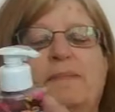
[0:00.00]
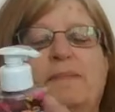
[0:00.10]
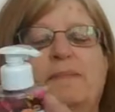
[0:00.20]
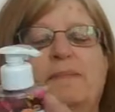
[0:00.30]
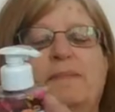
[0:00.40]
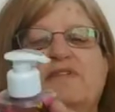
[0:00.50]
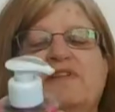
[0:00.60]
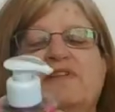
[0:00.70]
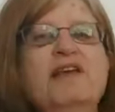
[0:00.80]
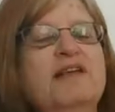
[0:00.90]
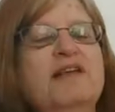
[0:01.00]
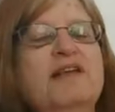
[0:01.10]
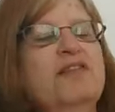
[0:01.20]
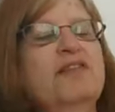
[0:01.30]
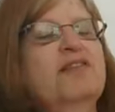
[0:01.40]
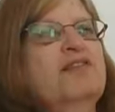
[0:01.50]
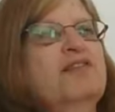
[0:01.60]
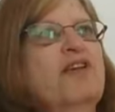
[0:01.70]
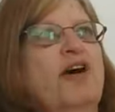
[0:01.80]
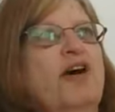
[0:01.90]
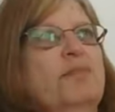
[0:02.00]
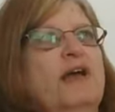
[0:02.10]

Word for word: business and i think at this time